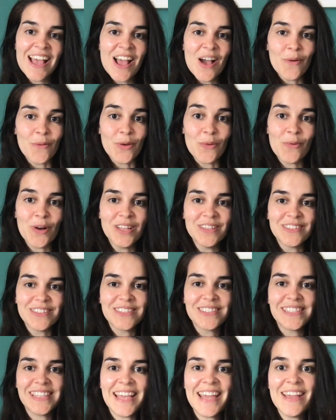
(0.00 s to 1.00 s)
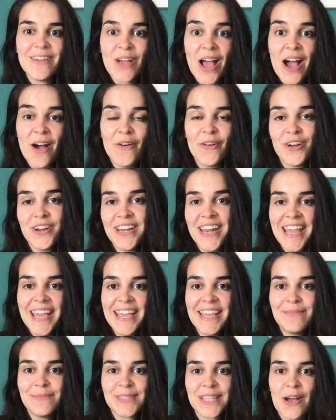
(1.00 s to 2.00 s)
we want to say our
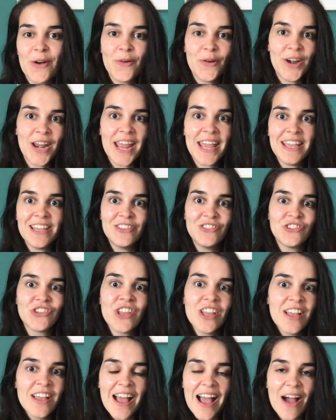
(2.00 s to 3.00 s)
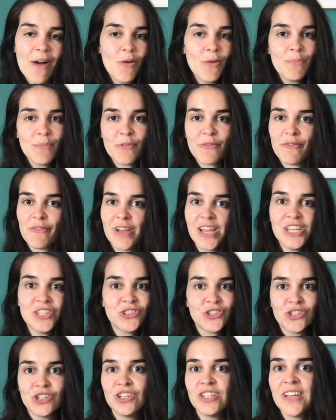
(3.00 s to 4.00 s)
names, our age, our
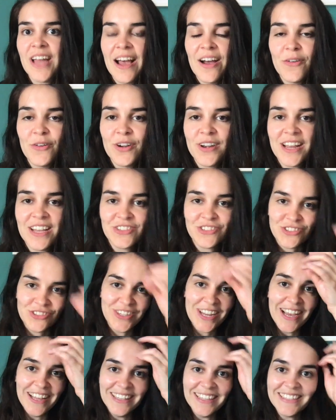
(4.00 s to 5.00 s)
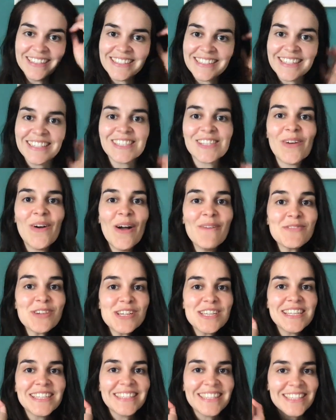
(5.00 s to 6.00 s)
profession, our nationality. So I'm
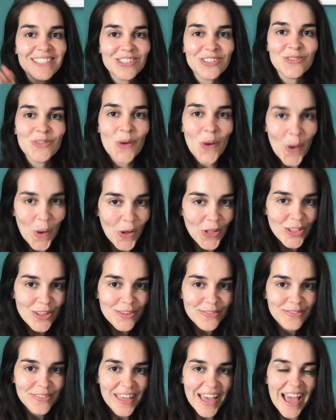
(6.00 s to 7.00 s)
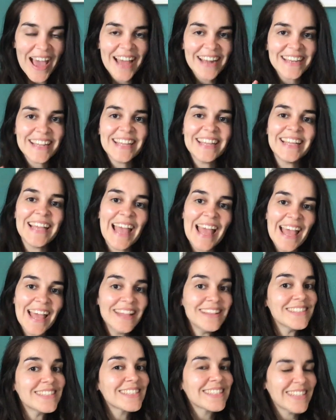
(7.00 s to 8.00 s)
gonna teach you all of that
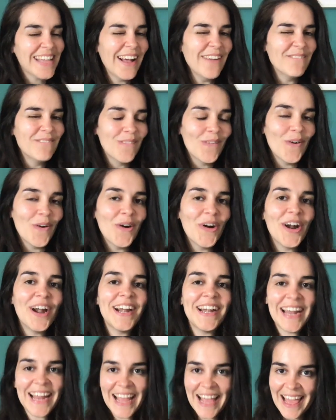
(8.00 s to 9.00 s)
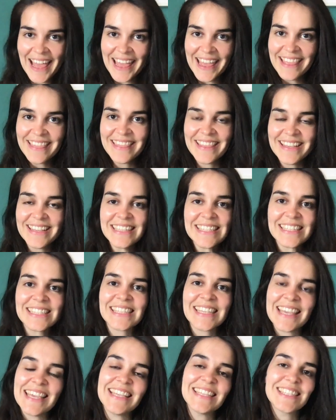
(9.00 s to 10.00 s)
and some more in this
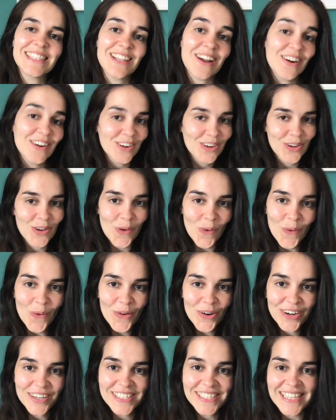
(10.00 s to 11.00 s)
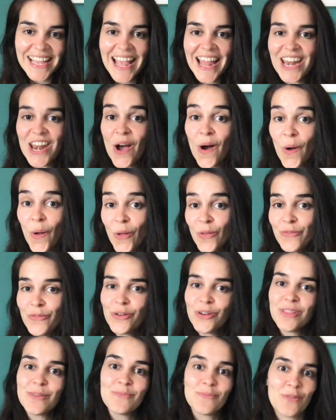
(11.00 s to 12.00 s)
Kickstarter course, and all
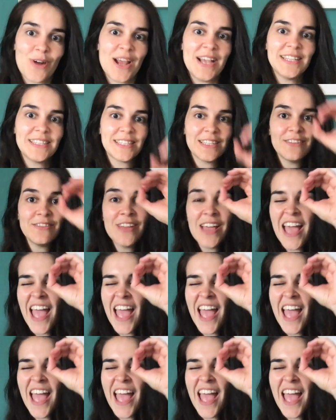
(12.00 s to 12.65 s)
for the price of